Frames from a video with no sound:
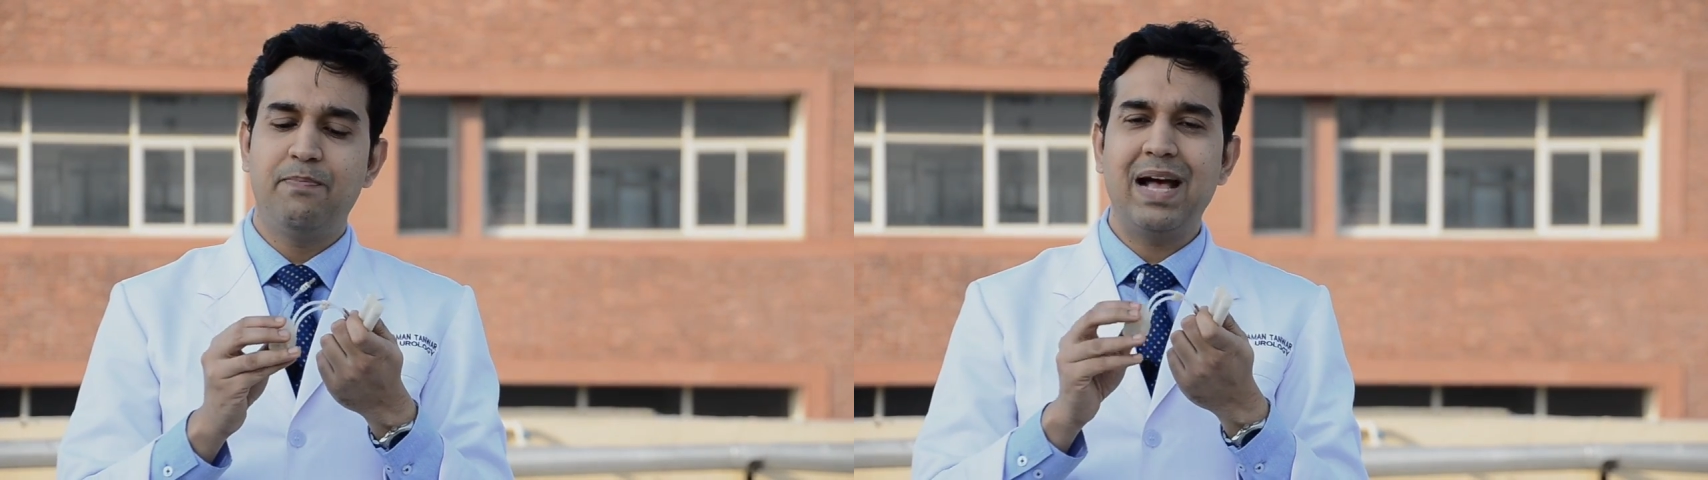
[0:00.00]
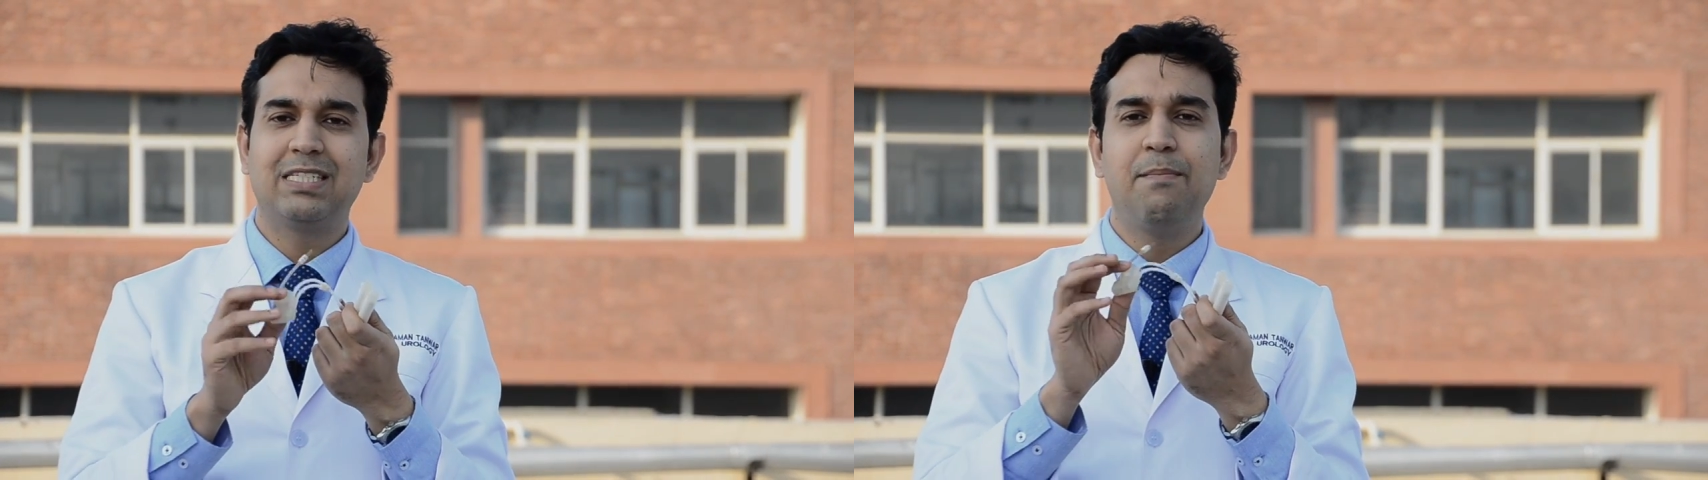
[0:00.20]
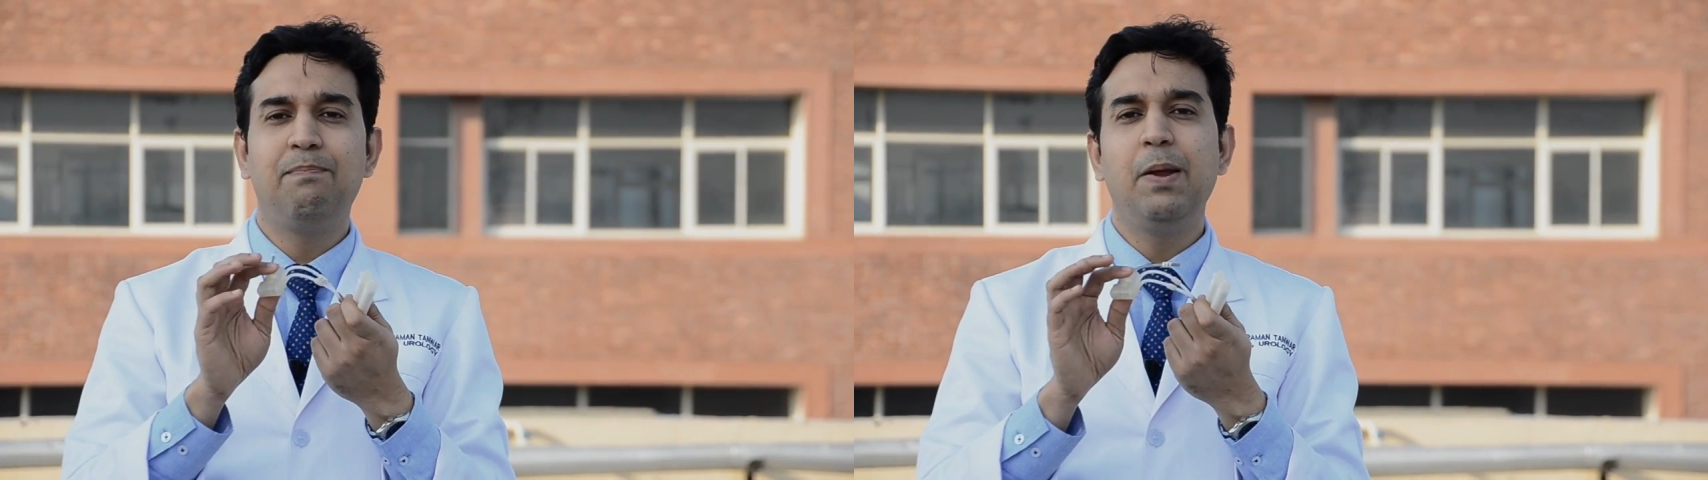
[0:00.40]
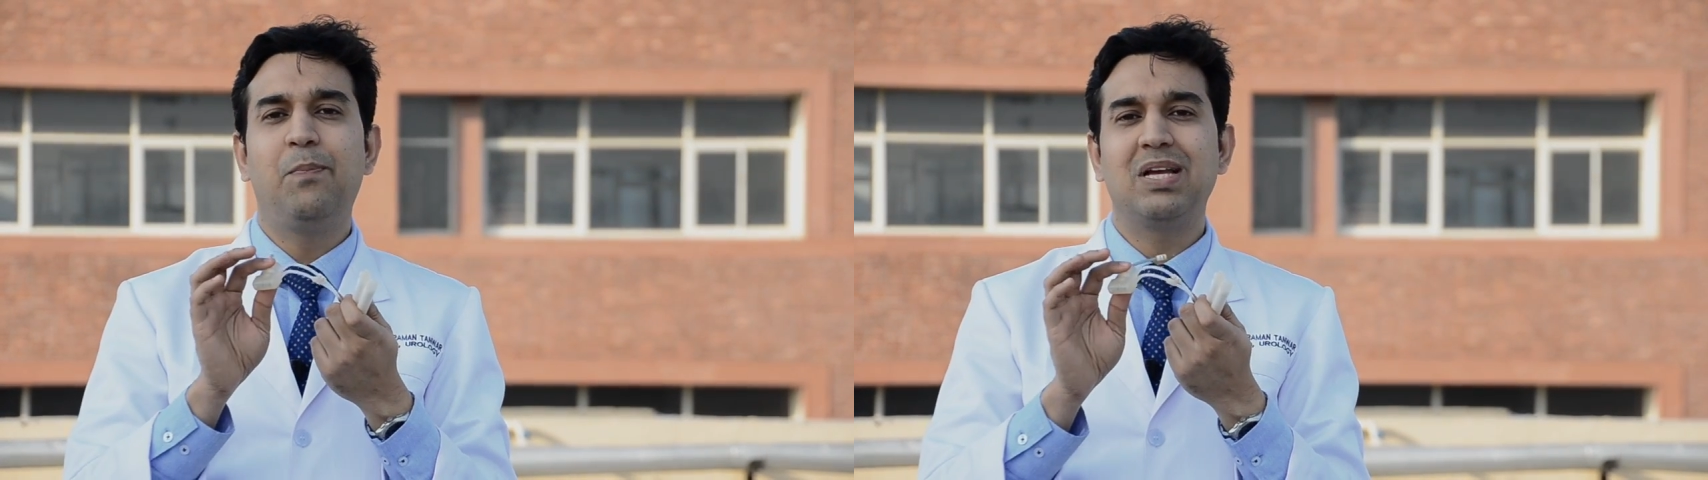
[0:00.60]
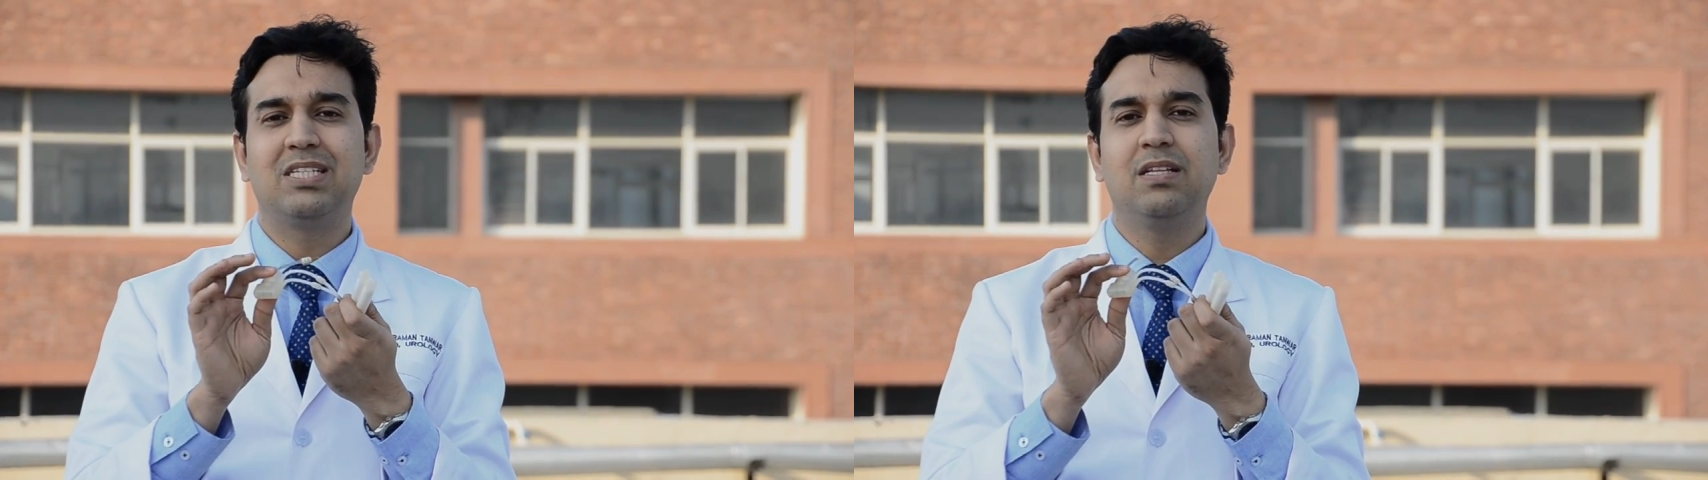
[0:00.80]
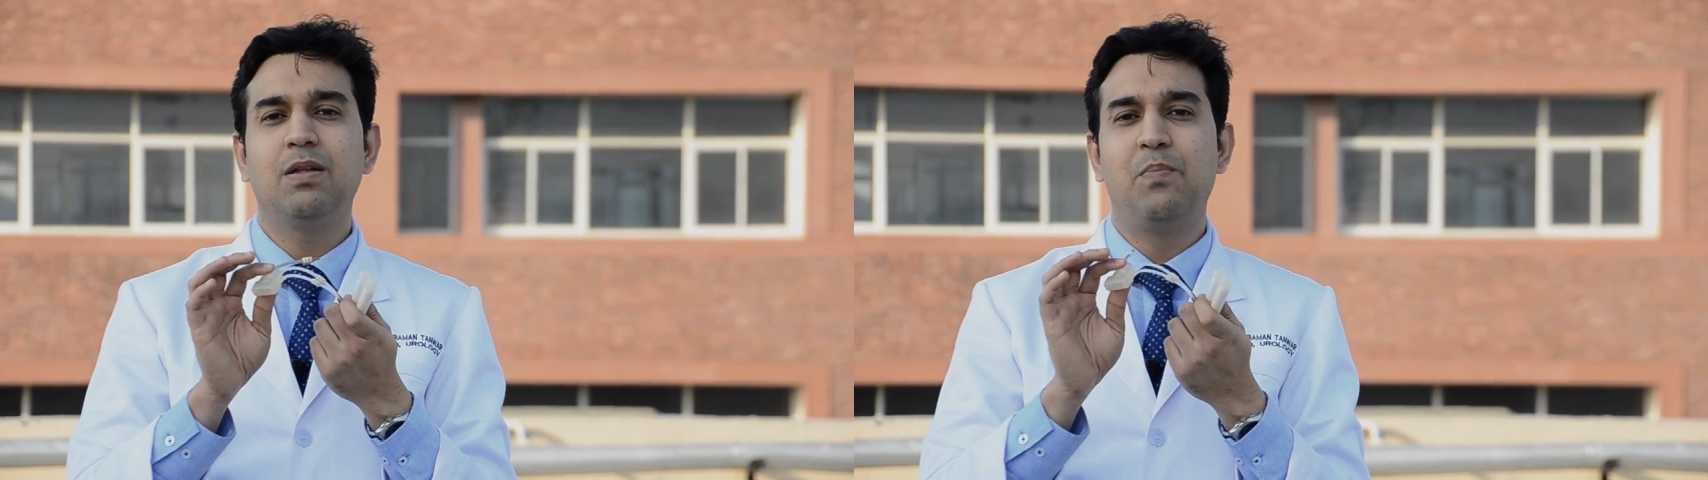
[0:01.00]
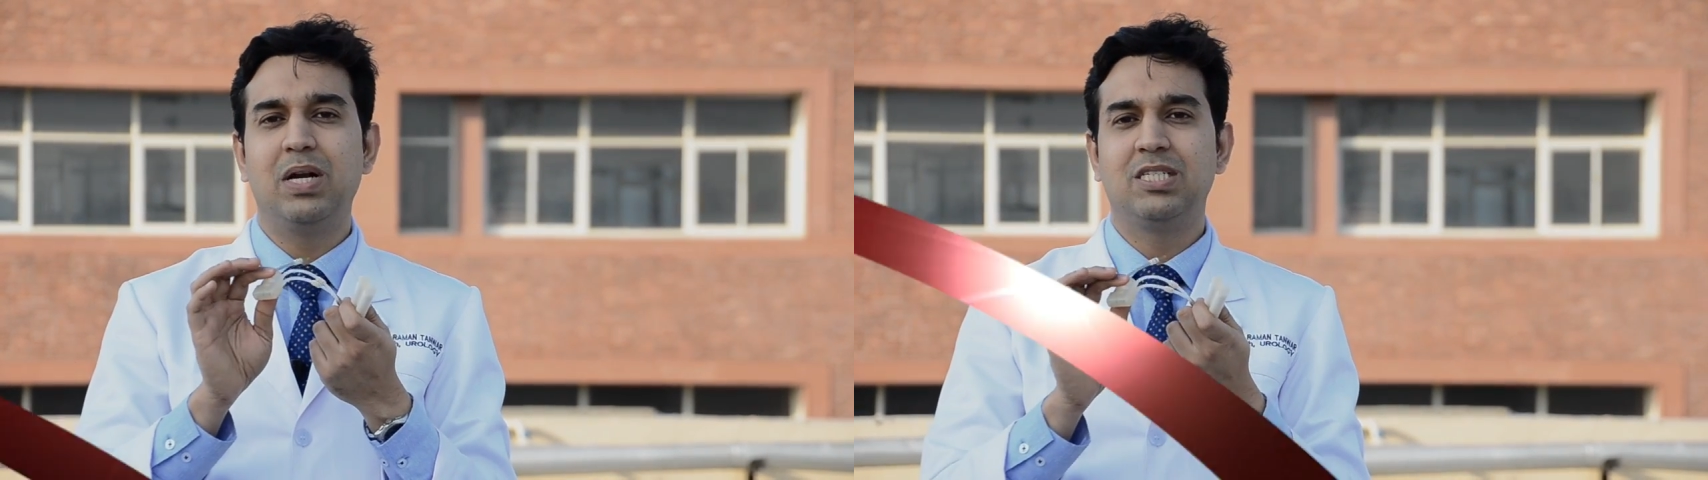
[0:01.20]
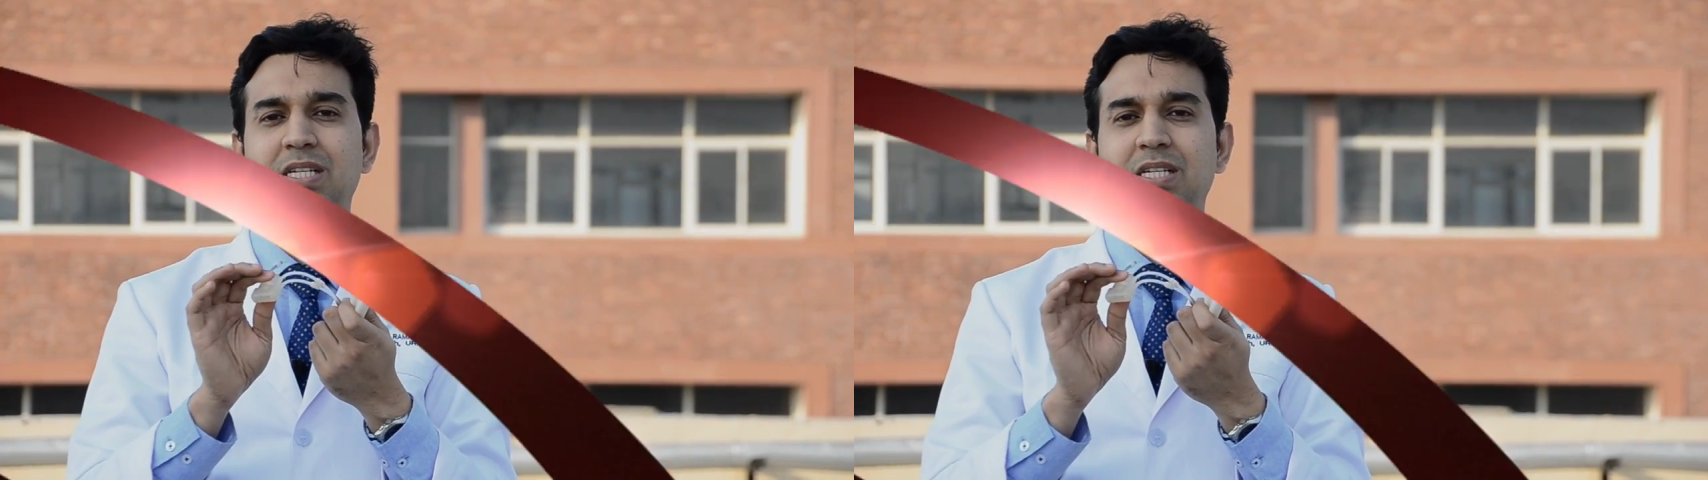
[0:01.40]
by simply pressing the button